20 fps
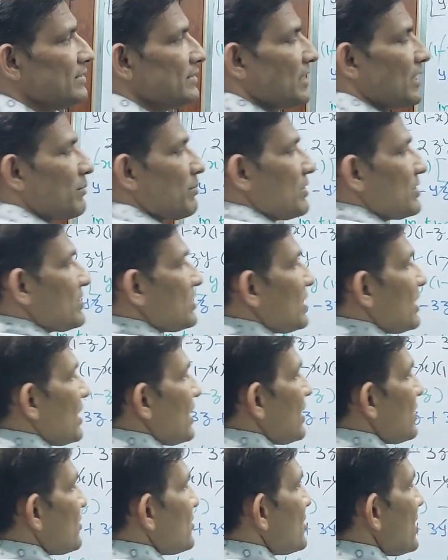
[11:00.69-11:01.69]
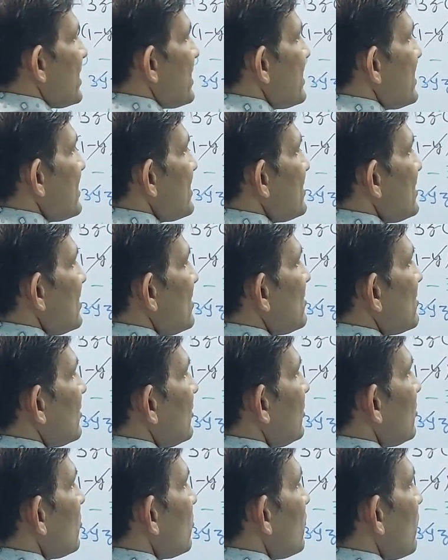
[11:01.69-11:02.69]
That means z is equal
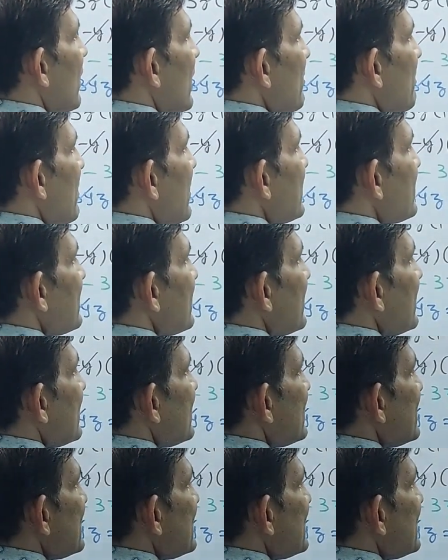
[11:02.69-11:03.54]
to y by 3.